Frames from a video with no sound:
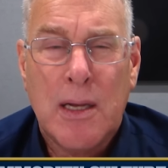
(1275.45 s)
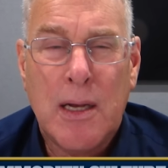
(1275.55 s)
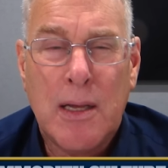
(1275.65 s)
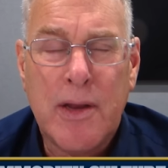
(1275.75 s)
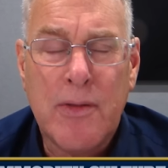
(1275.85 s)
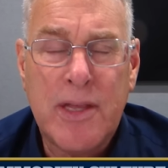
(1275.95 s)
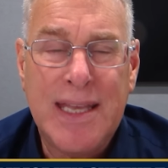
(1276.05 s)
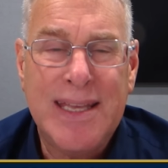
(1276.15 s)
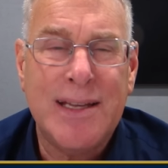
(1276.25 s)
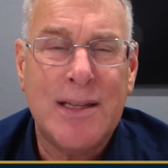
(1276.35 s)
uh, they're
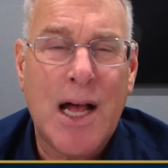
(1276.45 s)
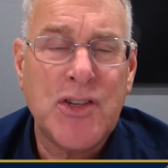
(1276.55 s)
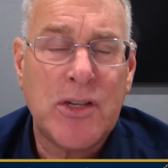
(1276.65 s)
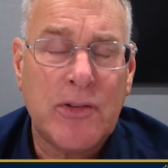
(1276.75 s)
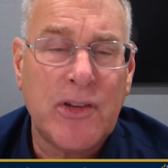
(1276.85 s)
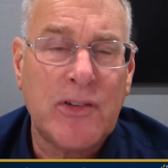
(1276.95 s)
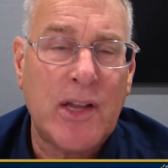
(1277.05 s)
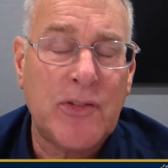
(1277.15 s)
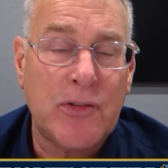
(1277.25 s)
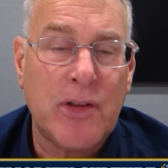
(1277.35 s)
the ideological
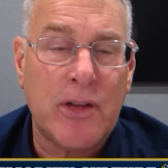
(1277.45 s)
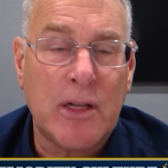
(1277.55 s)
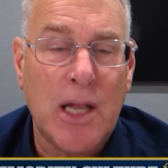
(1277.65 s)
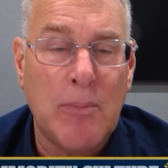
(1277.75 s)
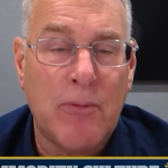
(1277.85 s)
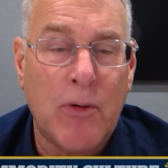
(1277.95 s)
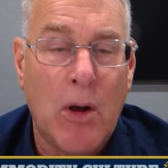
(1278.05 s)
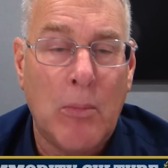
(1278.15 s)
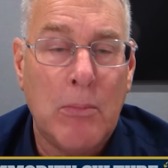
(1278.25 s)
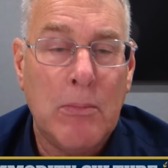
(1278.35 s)
successors to the Club of
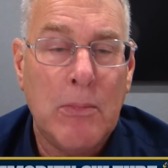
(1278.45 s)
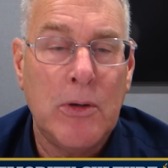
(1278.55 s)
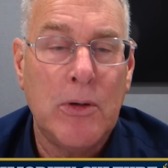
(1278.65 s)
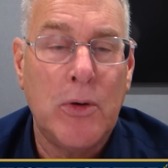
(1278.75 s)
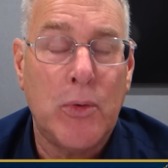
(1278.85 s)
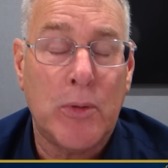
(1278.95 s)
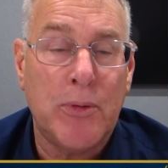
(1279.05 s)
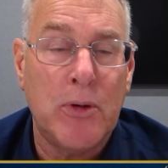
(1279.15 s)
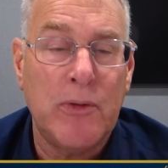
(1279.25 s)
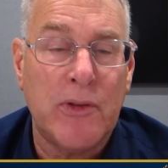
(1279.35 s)
Rome, who were
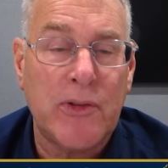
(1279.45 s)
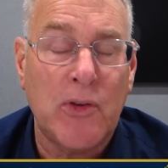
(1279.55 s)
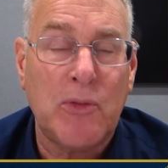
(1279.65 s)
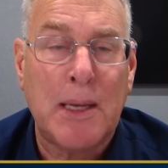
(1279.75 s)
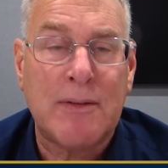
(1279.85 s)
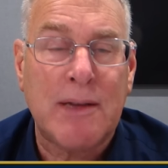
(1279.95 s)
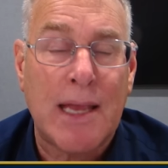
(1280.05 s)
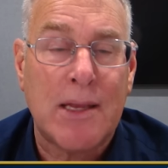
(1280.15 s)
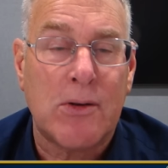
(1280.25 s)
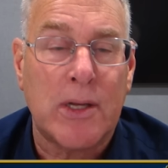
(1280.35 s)
proven so
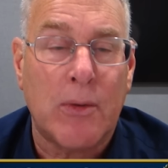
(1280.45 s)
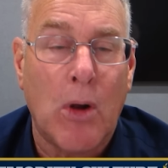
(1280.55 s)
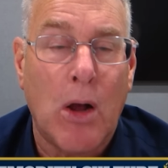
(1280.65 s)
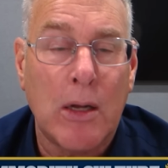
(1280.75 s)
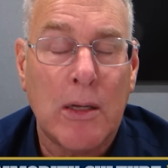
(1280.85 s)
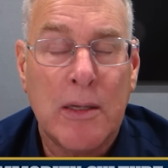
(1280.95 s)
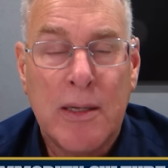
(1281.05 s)
spectacularly wrong